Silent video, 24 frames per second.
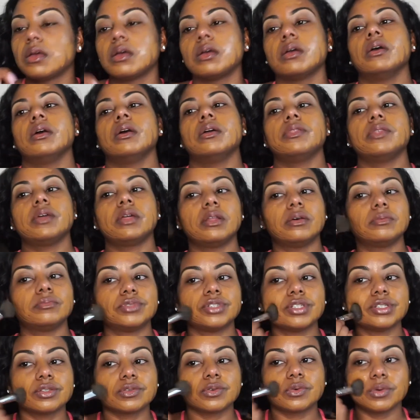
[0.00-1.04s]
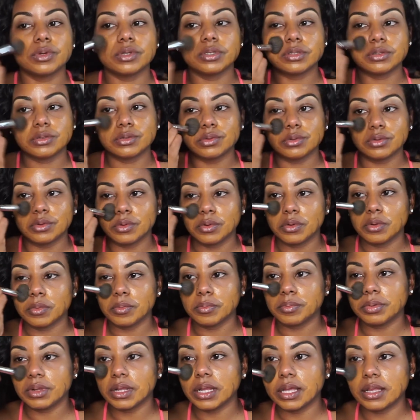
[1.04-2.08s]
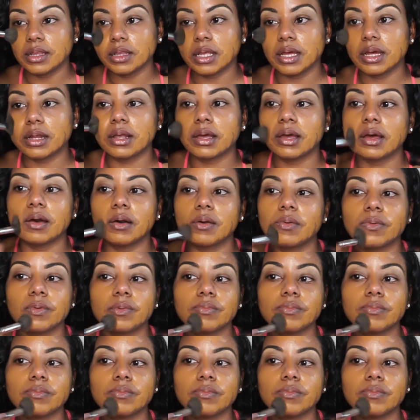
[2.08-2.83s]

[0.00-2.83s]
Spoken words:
And then I'm just going to blend that out.